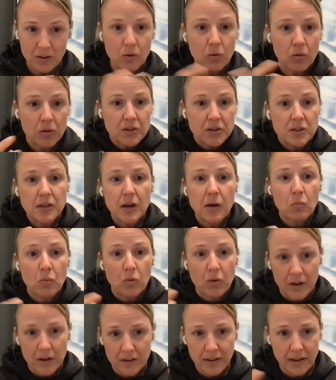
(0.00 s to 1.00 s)
or
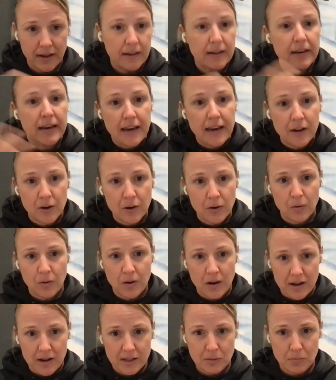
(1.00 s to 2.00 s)
someone like NATO
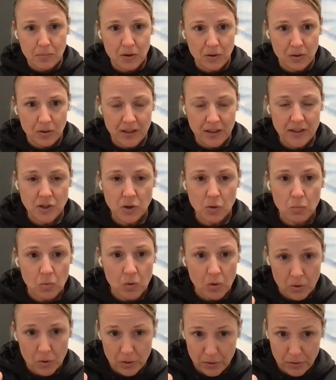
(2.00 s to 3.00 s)
hospital that's a
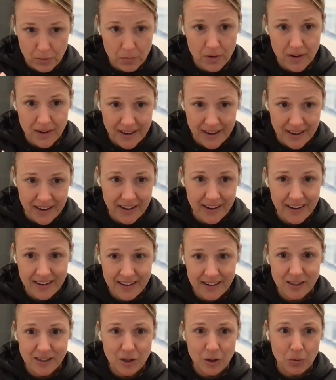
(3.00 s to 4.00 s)
role 3
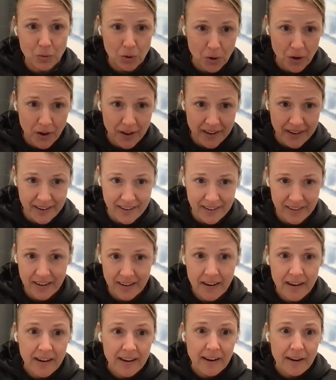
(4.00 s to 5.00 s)
in Ukraine
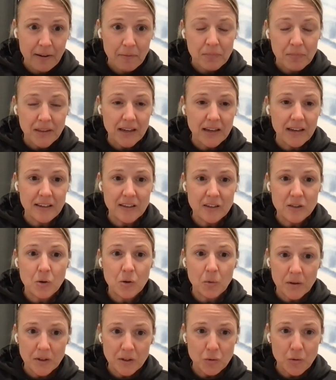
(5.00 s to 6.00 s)
is
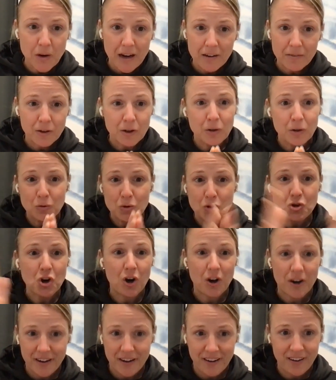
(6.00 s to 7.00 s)
going to have a huge
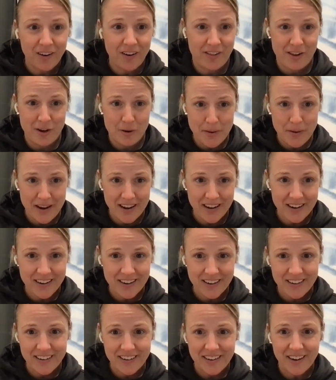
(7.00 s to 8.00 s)
target on their
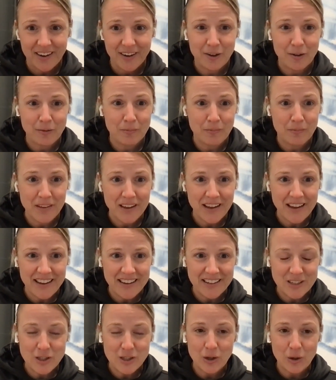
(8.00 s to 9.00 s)
back. And
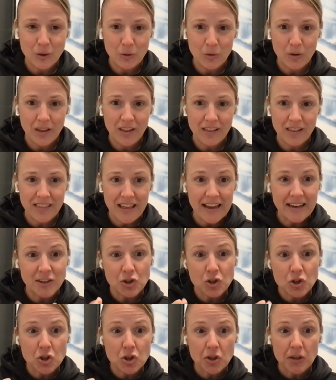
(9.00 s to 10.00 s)
so
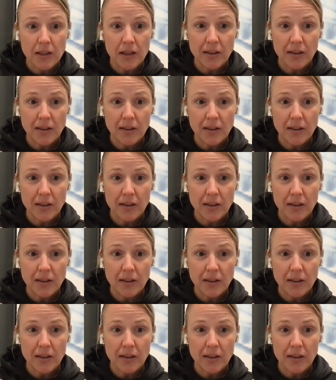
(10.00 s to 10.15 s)
that's